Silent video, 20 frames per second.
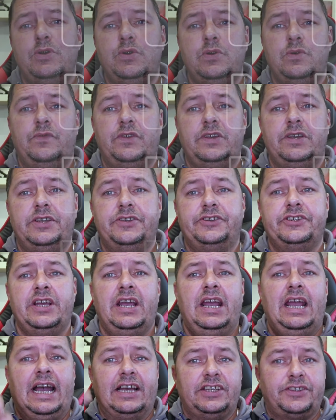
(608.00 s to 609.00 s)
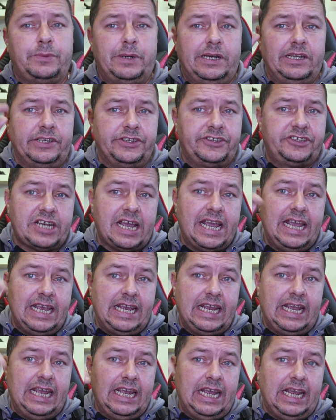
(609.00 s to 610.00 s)
movies, as well as
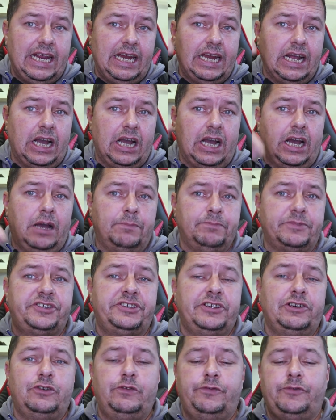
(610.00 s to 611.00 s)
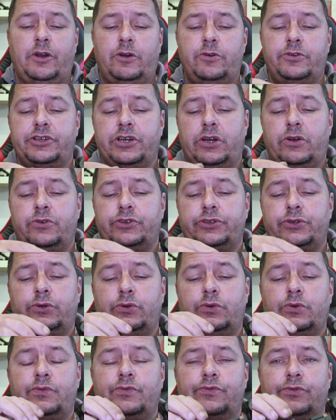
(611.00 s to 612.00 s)
take in still photos
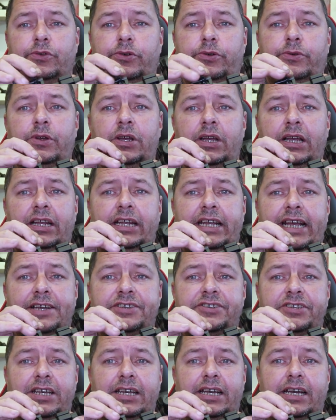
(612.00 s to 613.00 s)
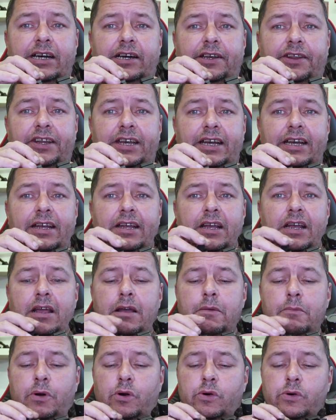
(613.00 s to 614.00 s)
all through the SD card there.
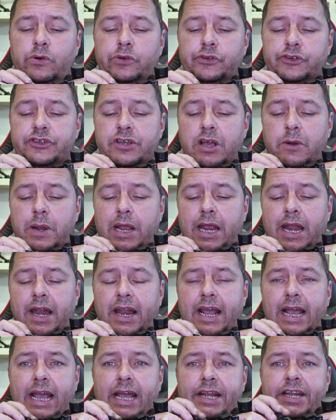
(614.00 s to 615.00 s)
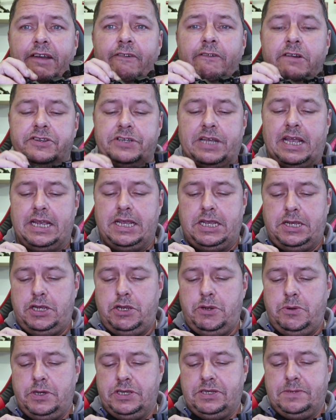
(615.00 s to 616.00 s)
But also in there, there is a
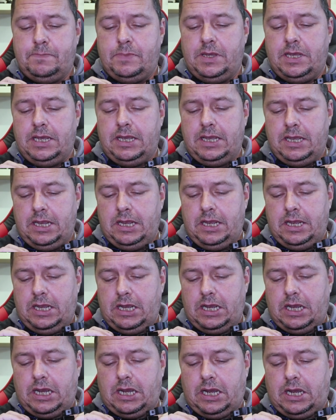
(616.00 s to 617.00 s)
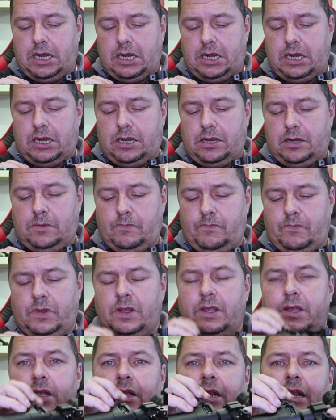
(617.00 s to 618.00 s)
USB
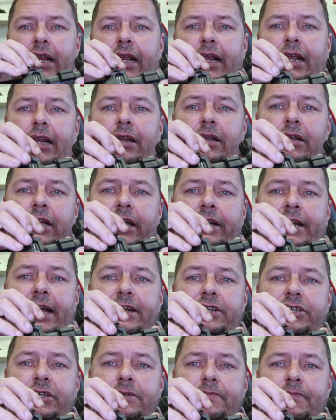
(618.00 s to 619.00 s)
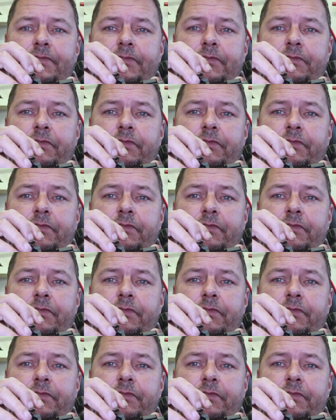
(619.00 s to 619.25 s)
connector.